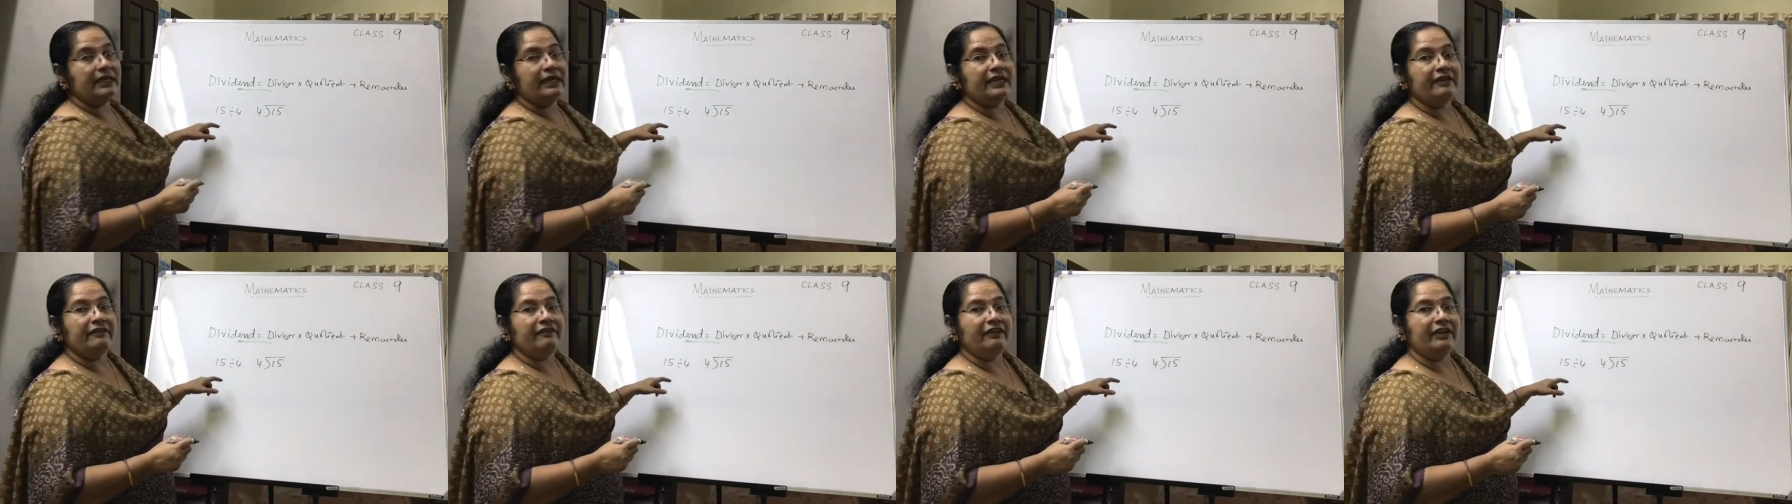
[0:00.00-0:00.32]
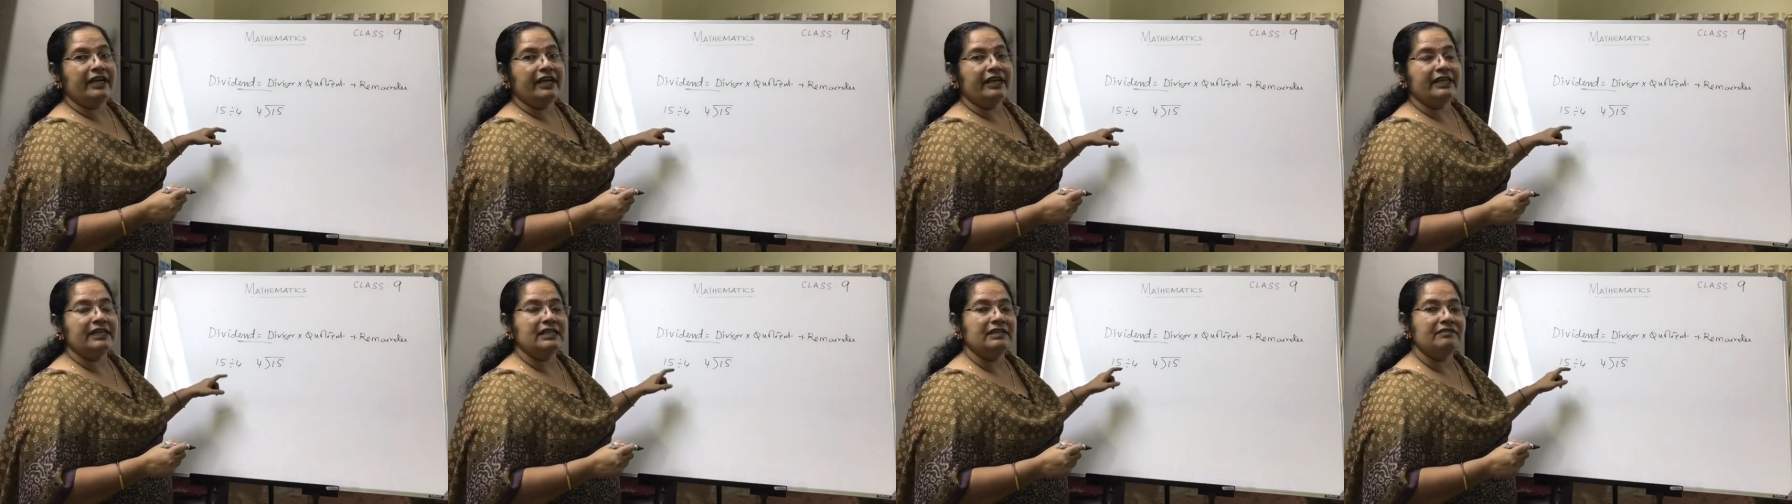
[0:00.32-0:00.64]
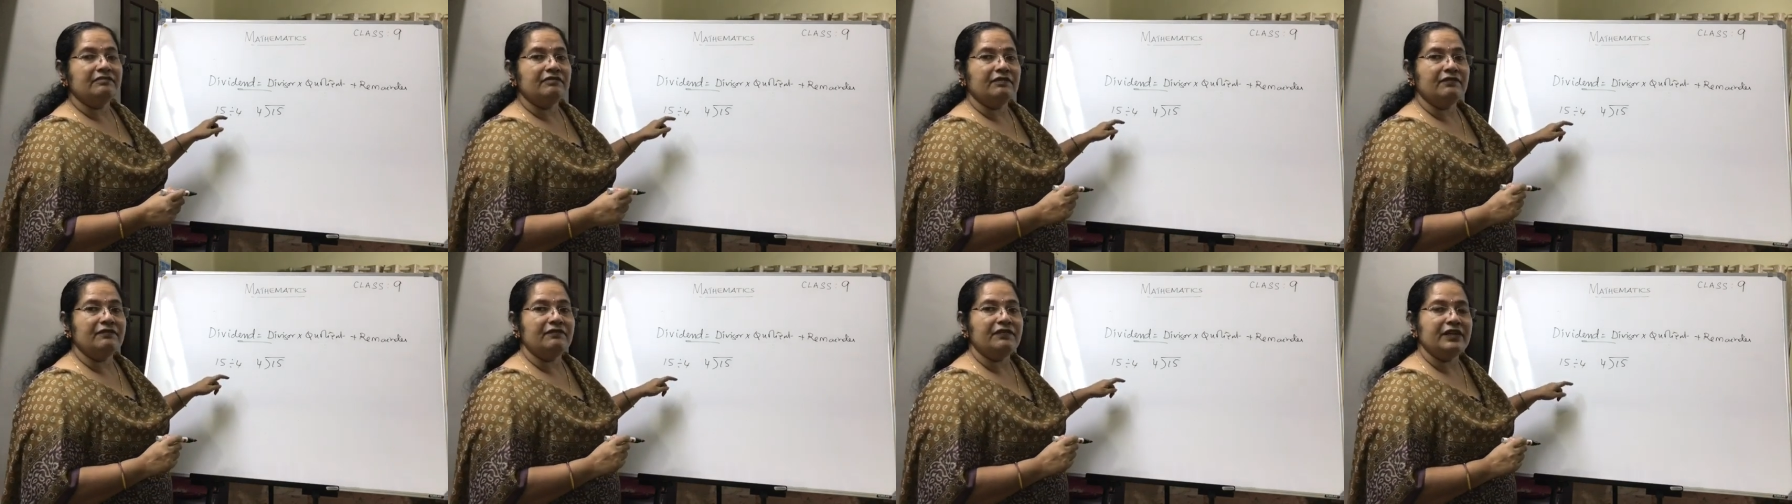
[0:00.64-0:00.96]
dividend?
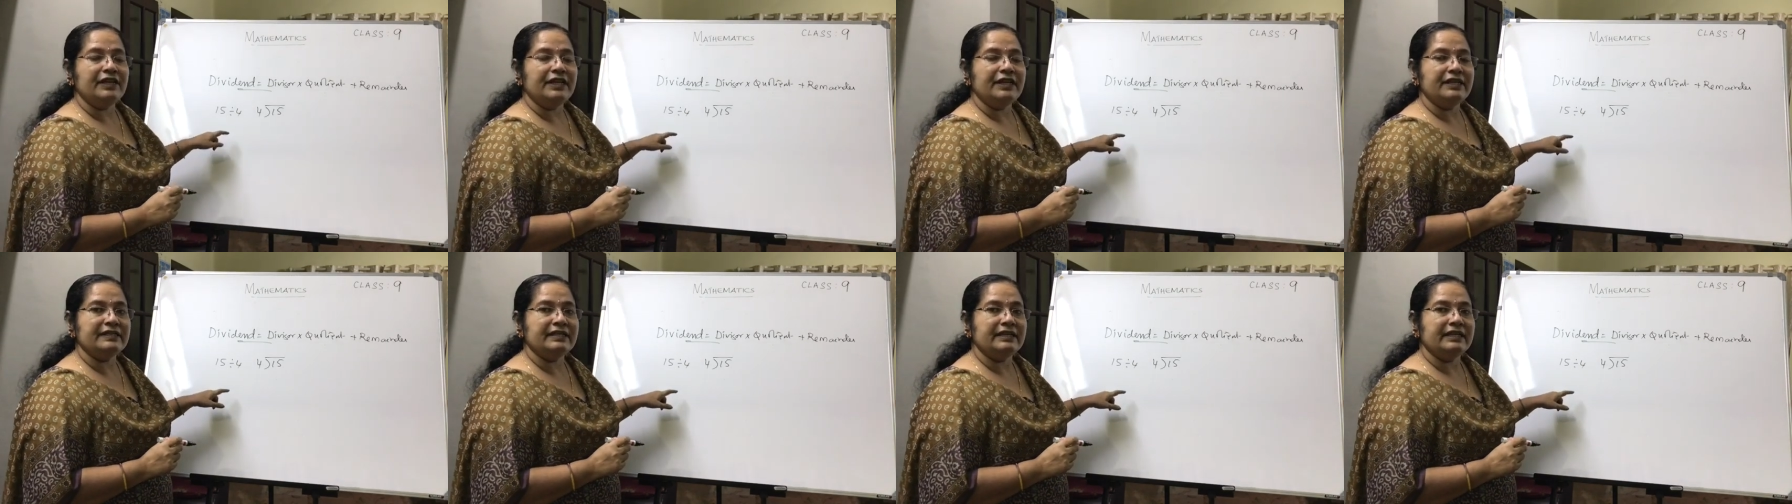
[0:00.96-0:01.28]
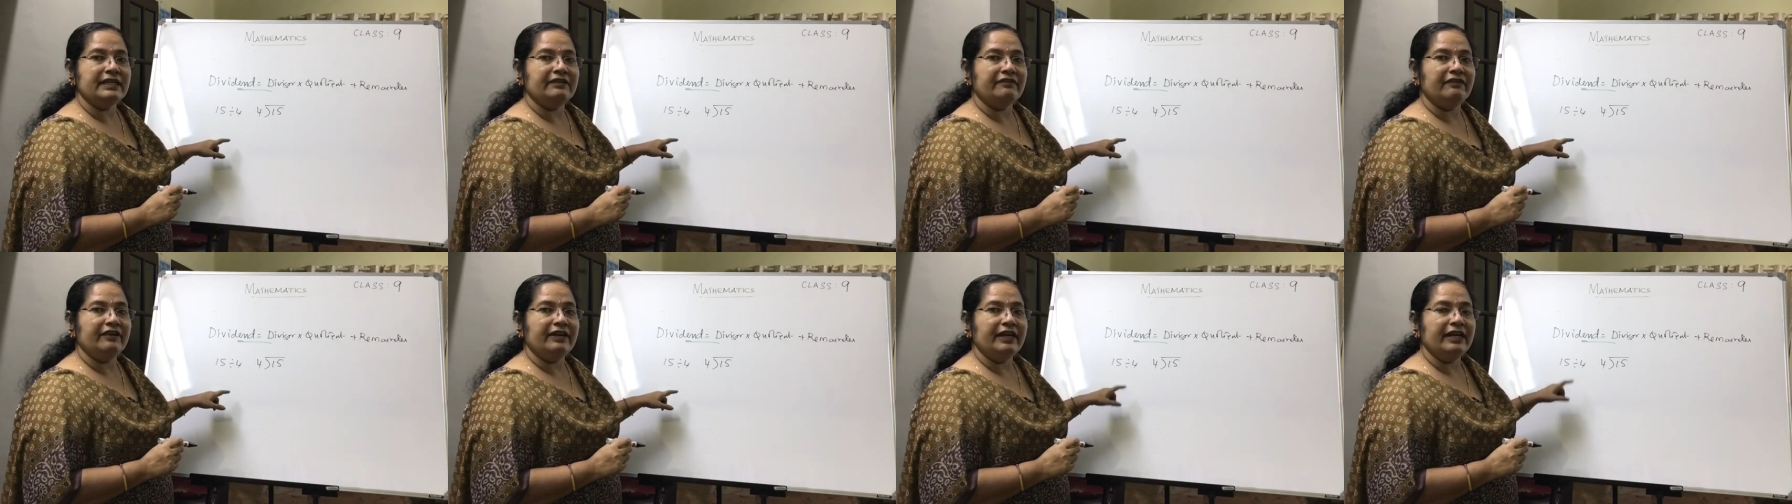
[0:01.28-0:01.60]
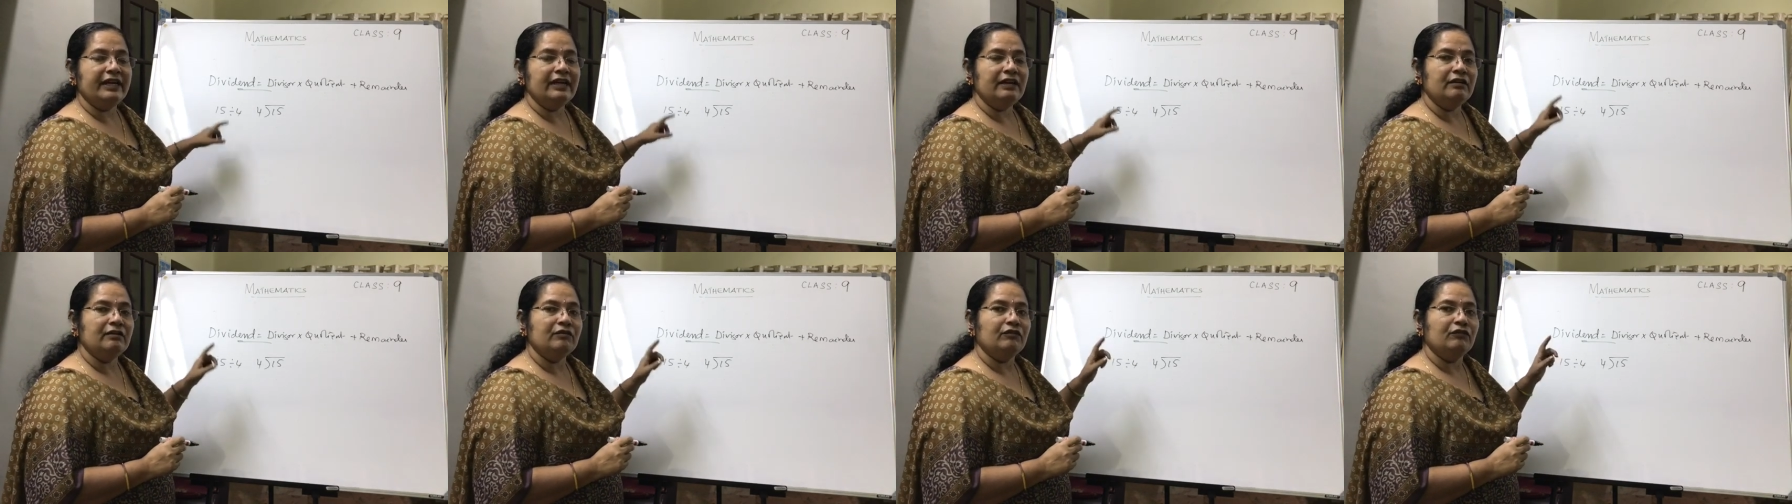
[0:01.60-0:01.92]
15 is the dividend,